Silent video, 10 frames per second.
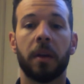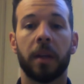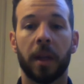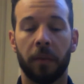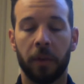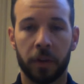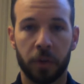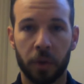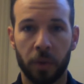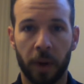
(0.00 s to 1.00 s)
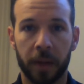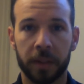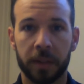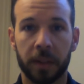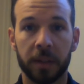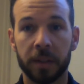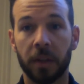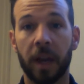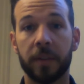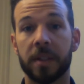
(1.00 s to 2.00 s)
get a true rest, still
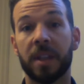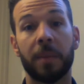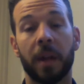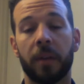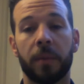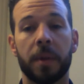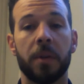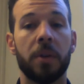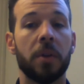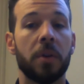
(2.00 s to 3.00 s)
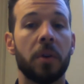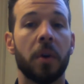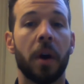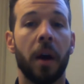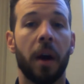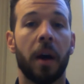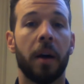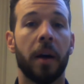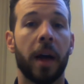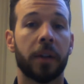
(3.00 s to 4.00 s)
have a stimuli from the new
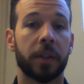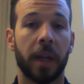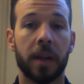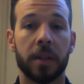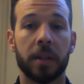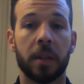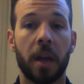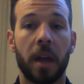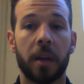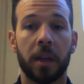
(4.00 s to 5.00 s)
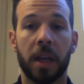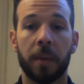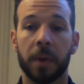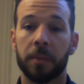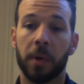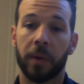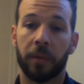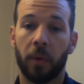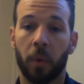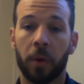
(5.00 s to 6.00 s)
exercises to keep us moving
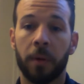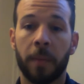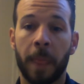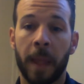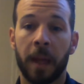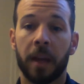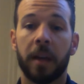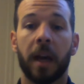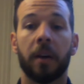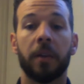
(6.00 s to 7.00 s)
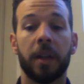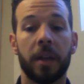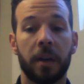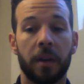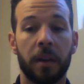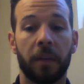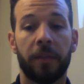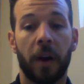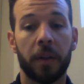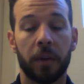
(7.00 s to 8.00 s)
forward. Now then the
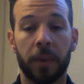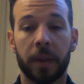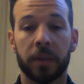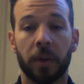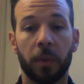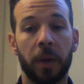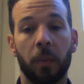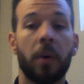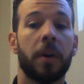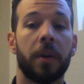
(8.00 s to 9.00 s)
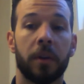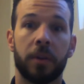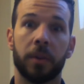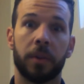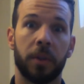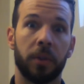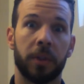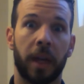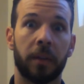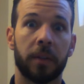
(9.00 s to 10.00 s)
following week, so week 1, you're doing 2
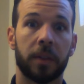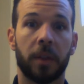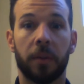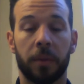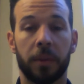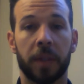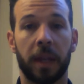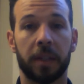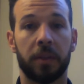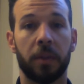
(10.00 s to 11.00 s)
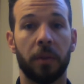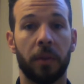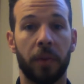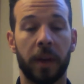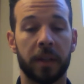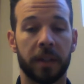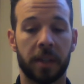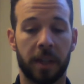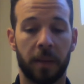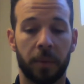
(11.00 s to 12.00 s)
sets. We'll use that 2 and 3 as an
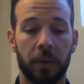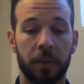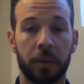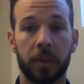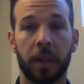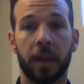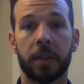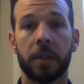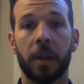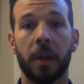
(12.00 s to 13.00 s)
example, 2 sets.